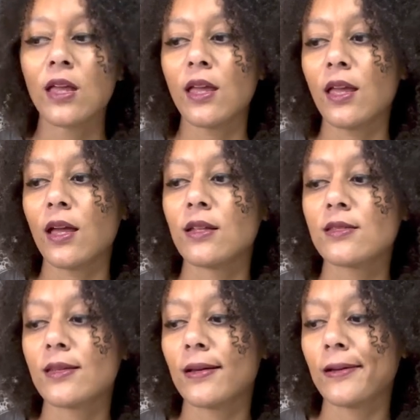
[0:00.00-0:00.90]

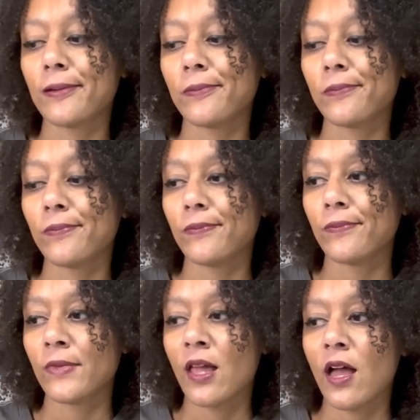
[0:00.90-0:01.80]
And
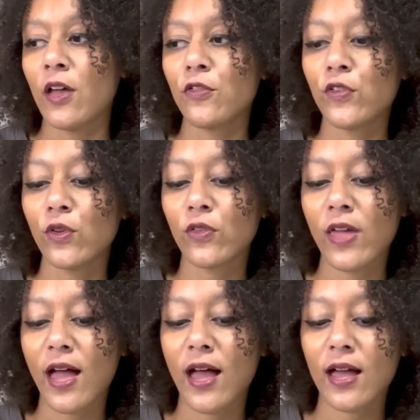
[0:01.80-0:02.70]
I feel
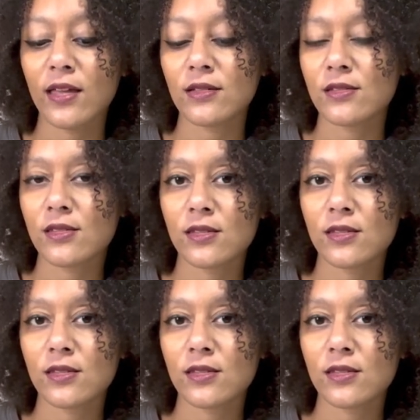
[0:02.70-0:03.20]
that